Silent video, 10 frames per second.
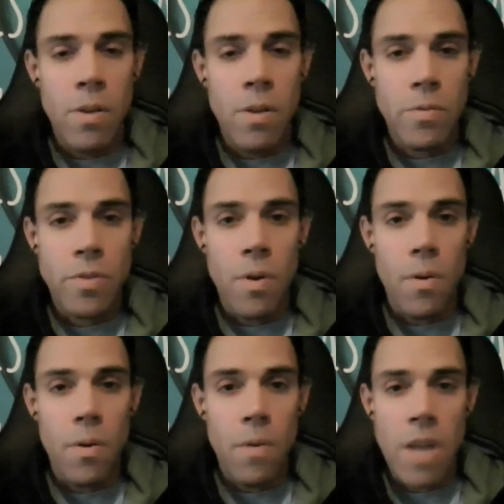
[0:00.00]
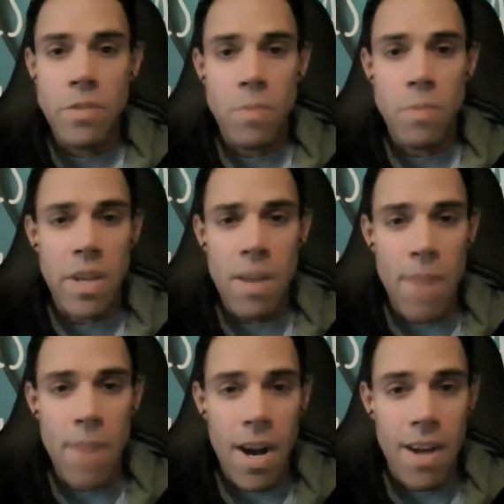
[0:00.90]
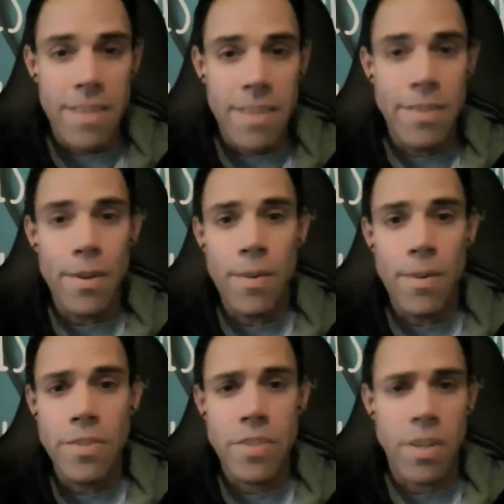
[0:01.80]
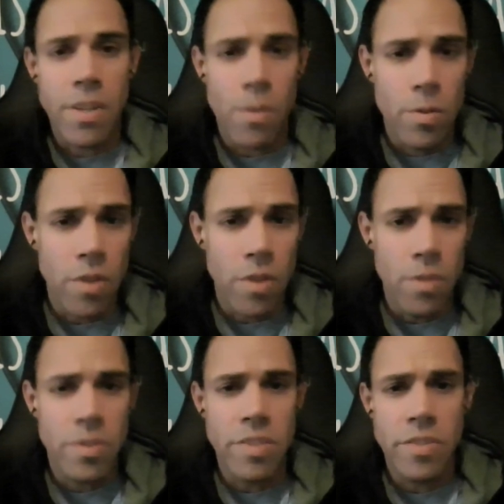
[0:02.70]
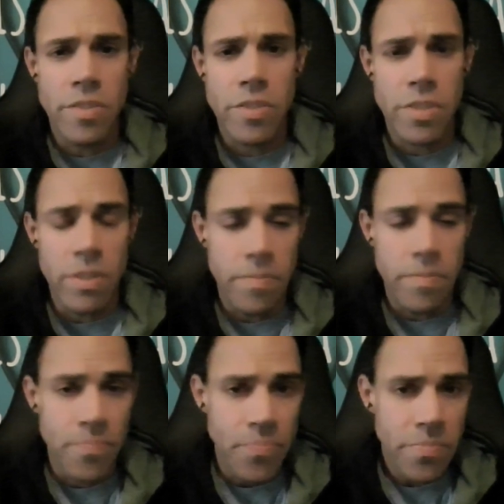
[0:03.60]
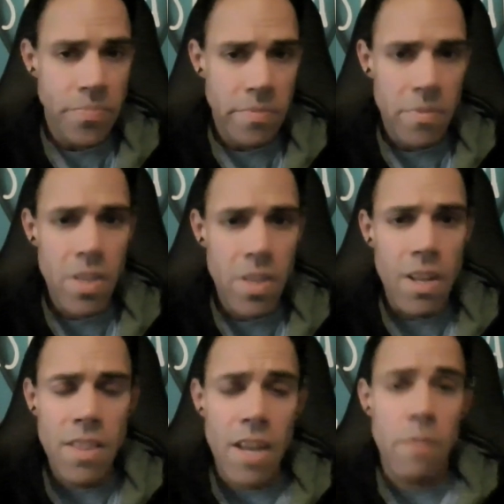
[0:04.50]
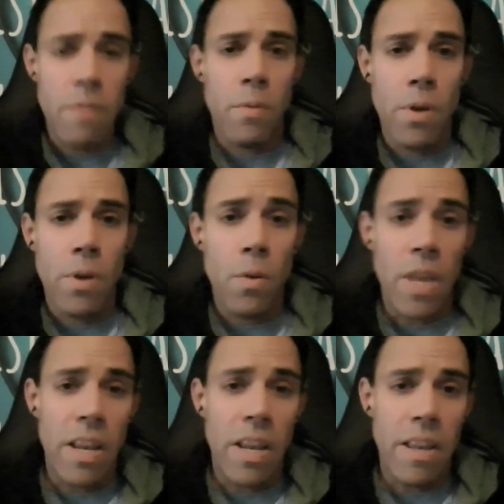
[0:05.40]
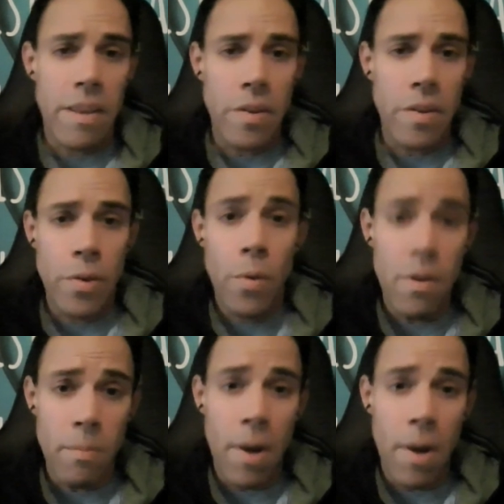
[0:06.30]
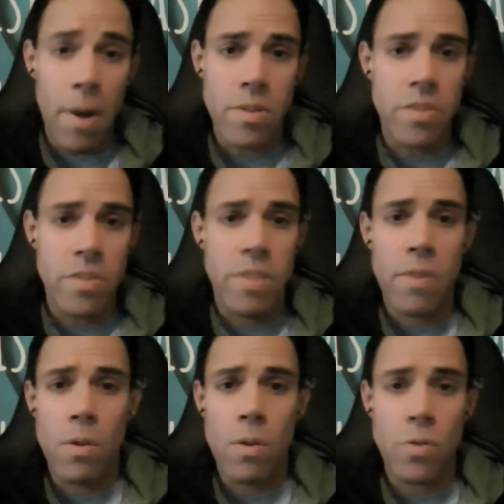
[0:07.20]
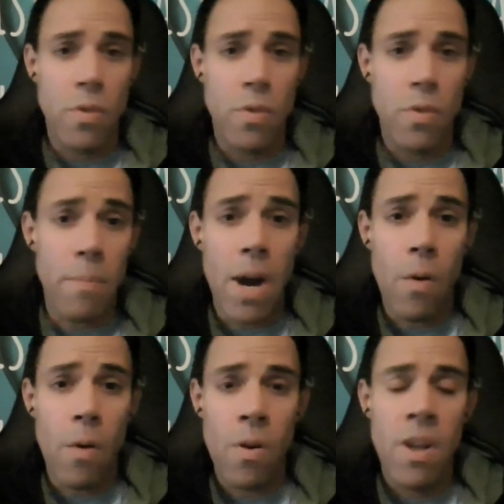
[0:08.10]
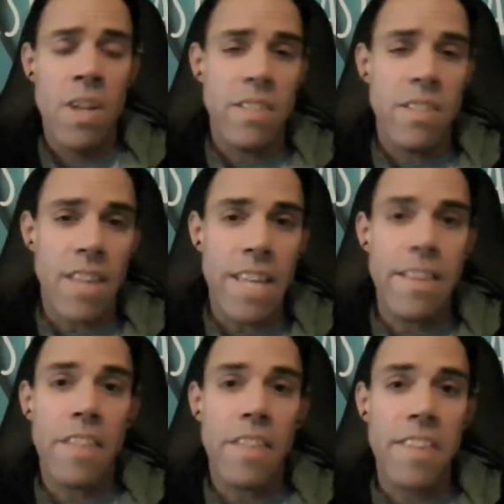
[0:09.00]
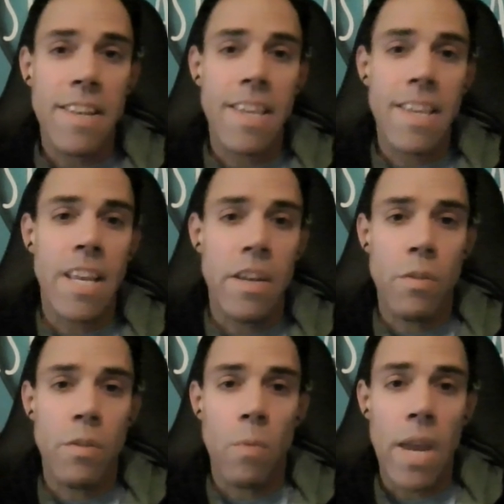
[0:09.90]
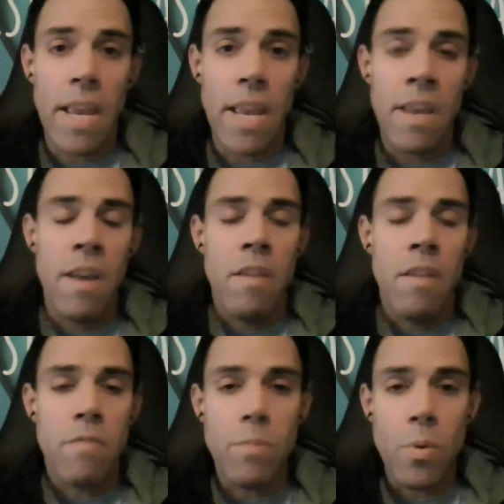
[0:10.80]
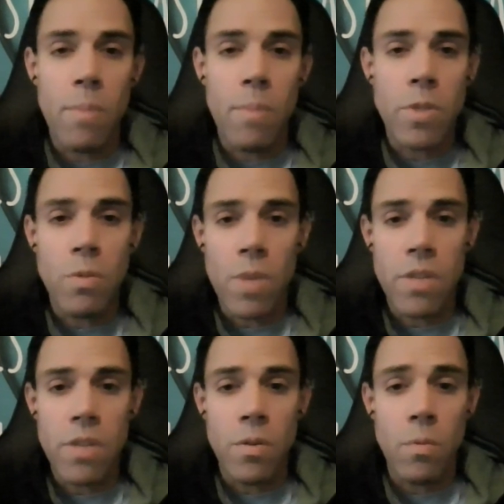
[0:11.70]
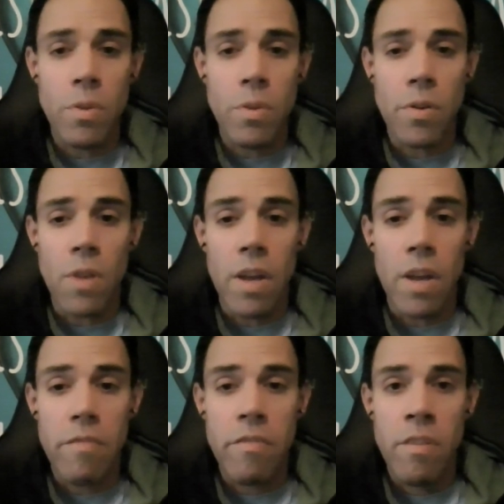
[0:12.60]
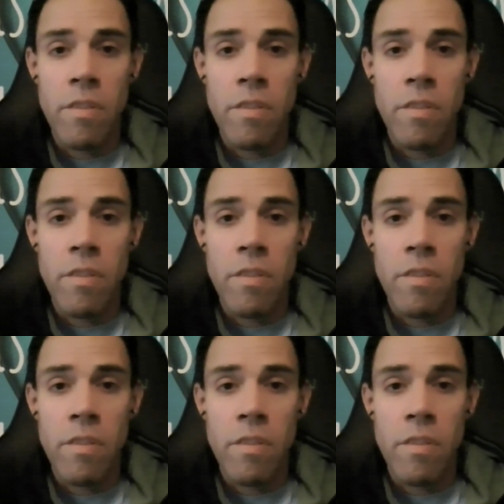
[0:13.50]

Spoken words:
So I just wanted to come on, and just encourage others, and just to let everyone know that you have the power to achieve your goals. You have the power to let nothing get in your way from doing what you want to do with your life.